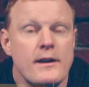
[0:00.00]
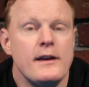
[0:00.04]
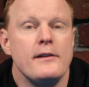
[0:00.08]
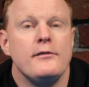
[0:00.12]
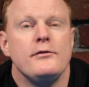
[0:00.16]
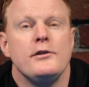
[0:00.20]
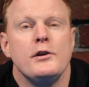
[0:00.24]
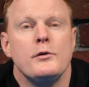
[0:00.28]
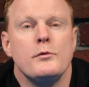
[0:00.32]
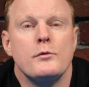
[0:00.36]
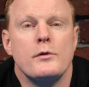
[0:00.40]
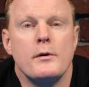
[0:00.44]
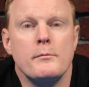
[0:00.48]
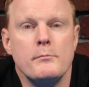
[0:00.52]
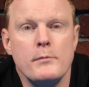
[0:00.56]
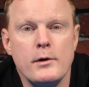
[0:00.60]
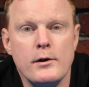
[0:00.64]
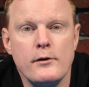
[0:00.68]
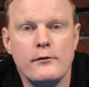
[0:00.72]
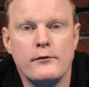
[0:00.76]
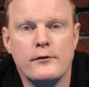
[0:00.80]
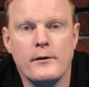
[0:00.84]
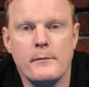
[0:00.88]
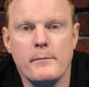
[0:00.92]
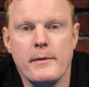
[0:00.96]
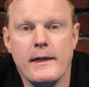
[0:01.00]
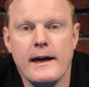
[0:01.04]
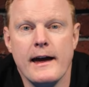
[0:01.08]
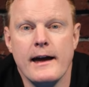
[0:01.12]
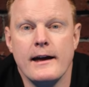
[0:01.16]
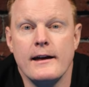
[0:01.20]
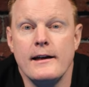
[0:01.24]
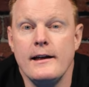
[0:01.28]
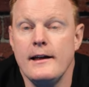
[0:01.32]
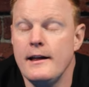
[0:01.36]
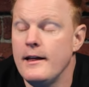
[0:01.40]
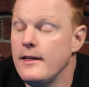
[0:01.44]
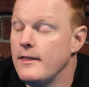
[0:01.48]
if you remove from that
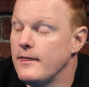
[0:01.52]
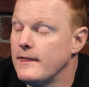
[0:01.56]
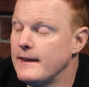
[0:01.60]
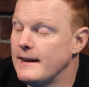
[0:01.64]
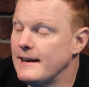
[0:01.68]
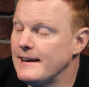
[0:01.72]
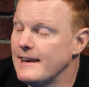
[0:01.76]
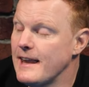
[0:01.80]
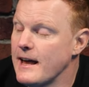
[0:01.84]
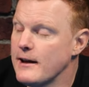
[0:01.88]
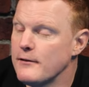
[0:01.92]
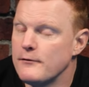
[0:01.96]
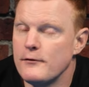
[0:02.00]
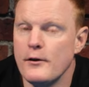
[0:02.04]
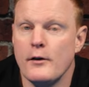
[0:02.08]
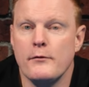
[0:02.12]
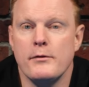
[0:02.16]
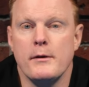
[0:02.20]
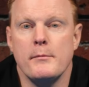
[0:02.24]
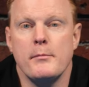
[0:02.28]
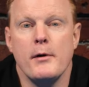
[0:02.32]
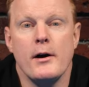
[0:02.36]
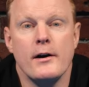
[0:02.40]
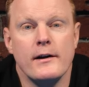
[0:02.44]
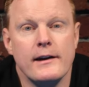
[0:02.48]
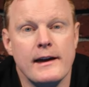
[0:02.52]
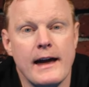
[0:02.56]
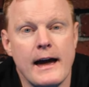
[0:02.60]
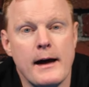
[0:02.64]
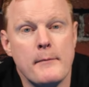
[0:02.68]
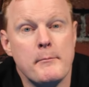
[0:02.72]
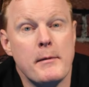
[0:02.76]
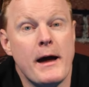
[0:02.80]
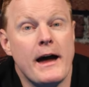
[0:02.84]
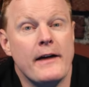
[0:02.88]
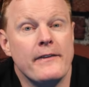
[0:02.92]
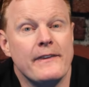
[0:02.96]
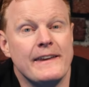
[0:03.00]
the length of the butt
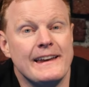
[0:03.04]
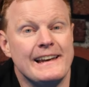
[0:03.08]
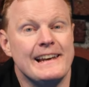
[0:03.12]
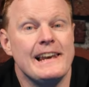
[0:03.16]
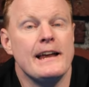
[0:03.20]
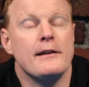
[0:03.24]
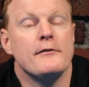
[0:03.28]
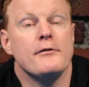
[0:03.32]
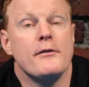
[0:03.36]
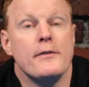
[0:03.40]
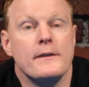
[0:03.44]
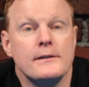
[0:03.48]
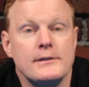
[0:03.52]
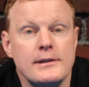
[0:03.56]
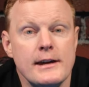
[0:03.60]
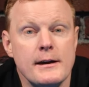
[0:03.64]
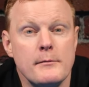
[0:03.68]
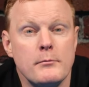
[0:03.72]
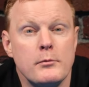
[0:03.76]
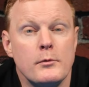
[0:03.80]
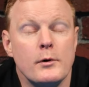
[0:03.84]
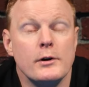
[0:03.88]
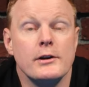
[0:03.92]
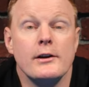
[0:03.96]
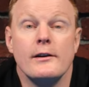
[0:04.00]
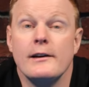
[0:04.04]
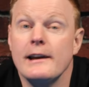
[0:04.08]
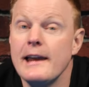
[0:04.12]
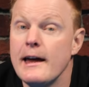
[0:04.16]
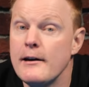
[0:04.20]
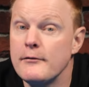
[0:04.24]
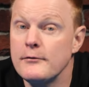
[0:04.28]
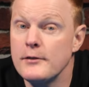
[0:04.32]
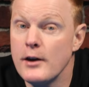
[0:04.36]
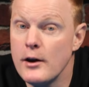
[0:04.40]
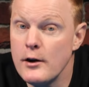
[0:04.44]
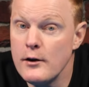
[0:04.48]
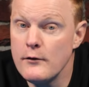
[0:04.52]
cap and the length of the tip, what you're
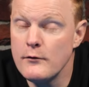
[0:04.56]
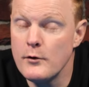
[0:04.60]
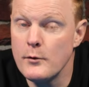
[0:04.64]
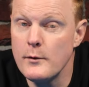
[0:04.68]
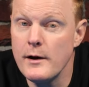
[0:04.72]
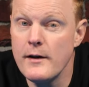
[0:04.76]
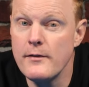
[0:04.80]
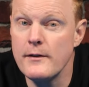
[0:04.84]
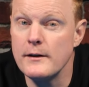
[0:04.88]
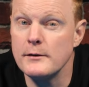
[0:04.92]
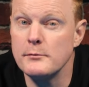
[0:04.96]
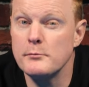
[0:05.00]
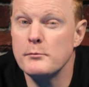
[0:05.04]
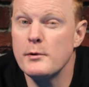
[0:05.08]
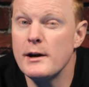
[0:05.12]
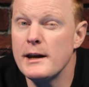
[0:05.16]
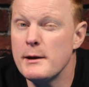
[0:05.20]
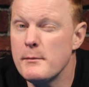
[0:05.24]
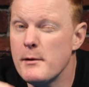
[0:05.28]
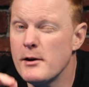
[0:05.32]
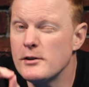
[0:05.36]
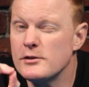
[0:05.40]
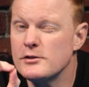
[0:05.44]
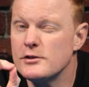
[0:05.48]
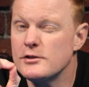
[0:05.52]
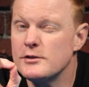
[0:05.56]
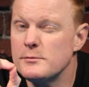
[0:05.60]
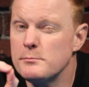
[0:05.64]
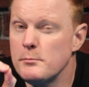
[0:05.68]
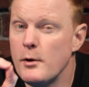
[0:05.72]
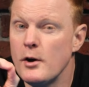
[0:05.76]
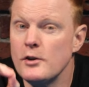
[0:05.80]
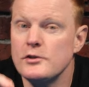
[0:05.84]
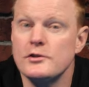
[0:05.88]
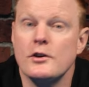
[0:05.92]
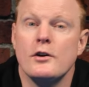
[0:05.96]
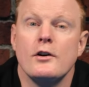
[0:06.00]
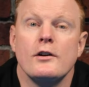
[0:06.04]
left over with is pretty much
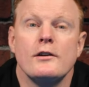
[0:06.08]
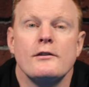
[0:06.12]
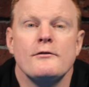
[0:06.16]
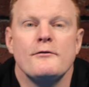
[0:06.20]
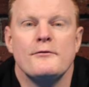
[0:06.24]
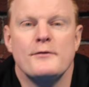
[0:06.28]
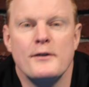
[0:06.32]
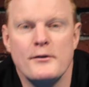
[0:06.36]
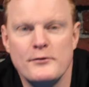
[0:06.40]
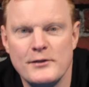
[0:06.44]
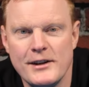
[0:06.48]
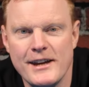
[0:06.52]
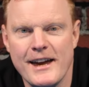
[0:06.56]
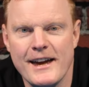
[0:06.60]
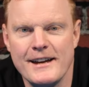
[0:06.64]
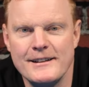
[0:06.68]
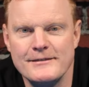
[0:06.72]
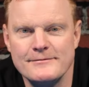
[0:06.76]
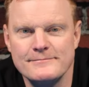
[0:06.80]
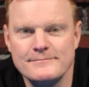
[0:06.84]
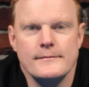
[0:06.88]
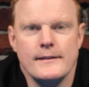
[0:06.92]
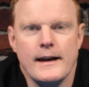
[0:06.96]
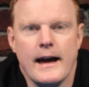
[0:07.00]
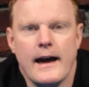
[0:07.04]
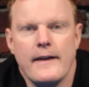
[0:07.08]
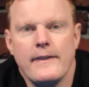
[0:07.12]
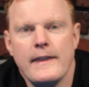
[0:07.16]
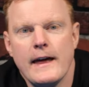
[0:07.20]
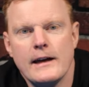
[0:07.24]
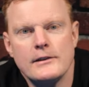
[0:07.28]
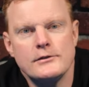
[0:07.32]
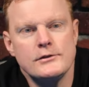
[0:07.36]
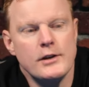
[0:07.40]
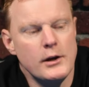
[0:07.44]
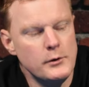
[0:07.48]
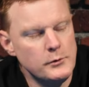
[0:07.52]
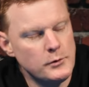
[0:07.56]
spot on 58. And
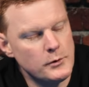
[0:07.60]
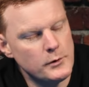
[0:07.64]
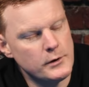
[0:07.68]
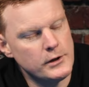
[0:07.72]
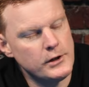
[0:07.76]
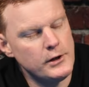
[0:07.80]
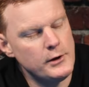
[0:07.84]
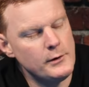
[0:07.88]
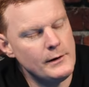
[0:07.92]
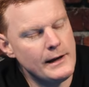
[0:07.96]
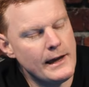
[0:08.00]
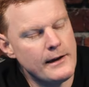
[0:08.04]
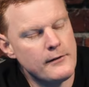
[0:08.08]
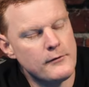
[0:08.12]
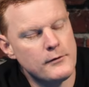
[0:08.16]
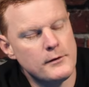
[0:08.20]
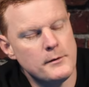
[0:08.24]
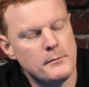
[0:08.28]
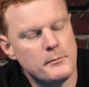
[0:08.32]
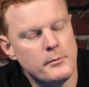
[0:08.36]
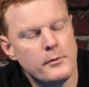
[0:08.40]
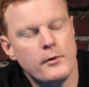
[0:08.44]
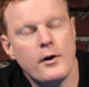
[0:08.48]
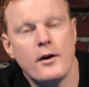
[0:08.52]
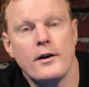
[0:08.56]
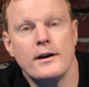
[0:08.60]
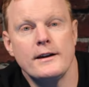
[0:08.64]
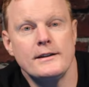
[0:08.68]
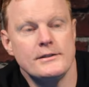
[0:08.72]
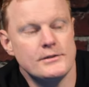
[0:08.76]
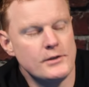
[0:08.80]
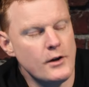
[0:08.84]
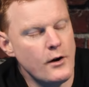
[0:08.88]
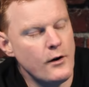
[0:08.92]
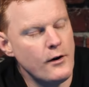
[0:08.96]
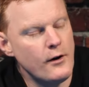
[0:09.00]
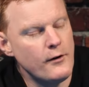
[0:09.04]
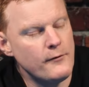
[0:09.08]
that total Q length
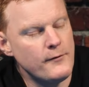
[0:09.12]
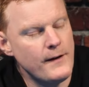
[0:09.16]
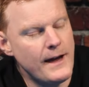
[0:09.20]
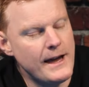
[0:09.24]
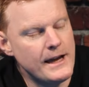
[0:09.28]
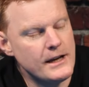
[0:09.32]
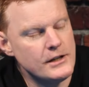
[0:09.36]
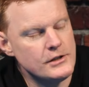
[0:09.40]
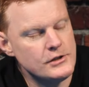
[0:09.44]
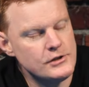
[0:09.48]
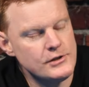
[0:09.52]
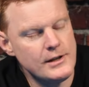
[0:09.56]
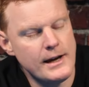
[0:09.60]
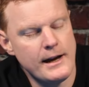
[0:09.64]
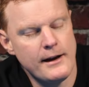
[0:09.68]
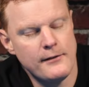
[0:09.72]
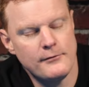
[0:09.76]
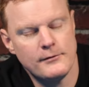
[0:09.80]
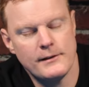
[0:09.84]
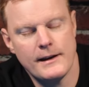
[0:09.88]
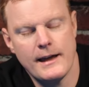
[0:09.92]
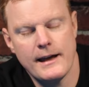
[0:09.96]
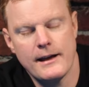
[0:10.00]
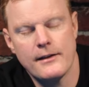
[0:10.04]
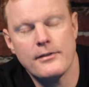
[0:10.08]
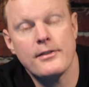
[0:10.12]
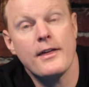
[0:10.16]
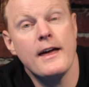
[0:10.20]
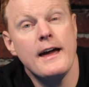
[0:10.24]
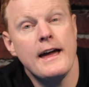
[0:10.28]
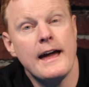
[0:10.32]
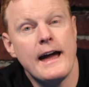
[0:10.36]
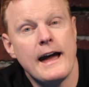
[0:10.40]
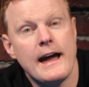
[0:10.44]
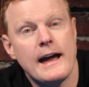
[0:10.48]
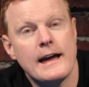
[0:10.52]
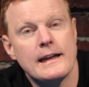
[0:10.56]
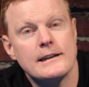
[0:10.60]
comprised of a shaft length
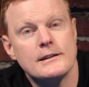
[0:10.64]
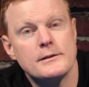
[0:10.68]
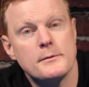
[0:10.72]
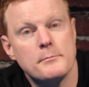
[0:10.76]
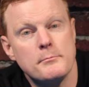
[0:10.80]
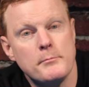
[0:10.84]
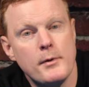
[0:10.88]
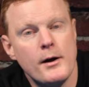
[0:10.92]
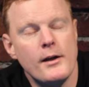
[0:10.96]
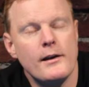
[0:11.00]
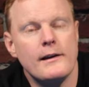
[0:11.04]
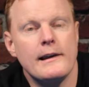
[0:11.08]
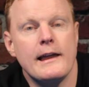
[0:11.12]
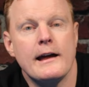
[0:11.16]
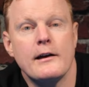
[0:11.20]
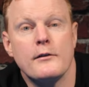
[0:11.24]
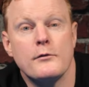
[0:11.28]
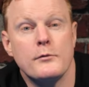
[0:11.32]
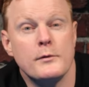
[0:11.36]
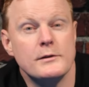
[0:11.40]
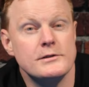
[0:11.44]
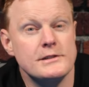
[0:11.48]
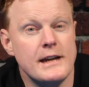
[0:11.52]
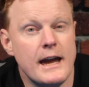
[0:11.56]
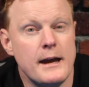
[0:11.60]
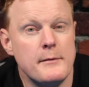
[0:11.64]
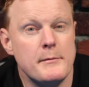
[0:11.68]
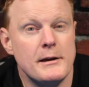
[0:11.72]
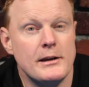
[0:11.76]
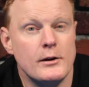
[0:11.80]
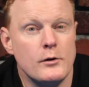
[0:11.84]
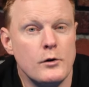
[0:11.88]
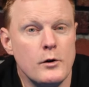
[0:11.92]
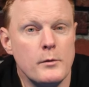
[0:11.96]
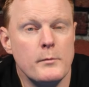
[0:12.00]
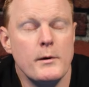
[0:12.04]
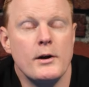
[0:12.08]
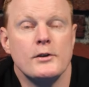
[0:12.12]
and butt length, which came in
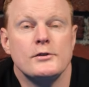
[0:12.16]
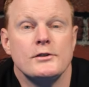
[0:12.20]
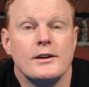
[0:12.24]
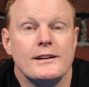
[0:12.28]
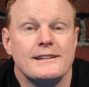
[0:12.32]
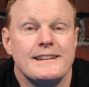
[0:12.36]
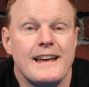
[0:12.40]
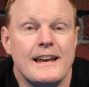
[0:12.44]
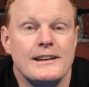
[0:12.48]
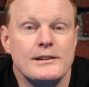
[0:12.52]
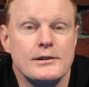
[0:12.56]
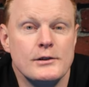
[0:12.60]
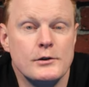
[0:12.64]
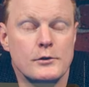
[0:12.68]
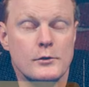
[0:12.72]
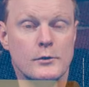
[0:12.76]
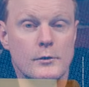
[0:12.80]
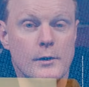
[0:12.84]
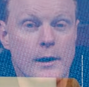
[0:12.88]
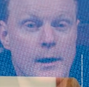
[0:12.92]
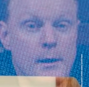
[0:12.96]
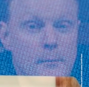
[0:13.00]
almost identical.